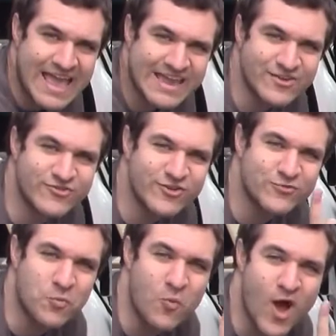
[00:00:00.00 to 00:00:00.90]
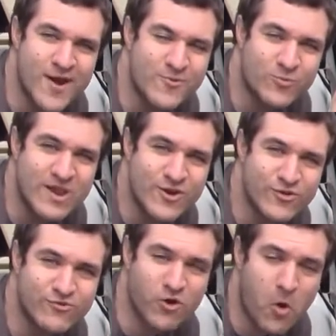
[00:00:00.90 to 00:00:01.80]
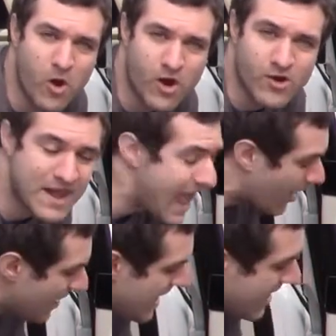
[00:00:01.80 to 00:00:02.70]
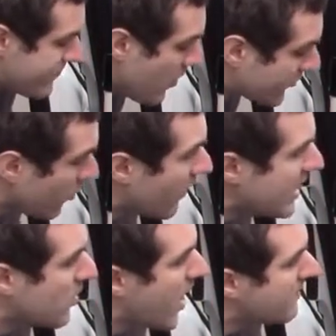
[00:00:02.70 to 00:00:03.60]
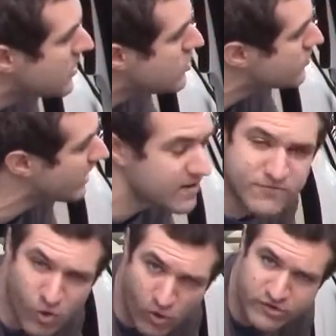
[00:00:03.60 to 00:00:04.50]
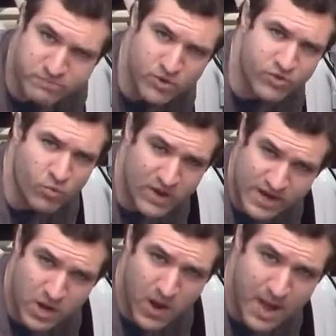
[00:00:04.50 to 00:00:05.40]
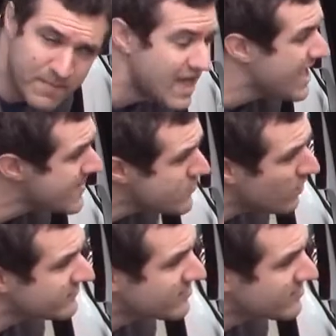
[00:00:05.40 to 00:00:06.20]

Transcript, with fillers: in just one rear door. Now, if you want the window up, you can of course put the window up. If you want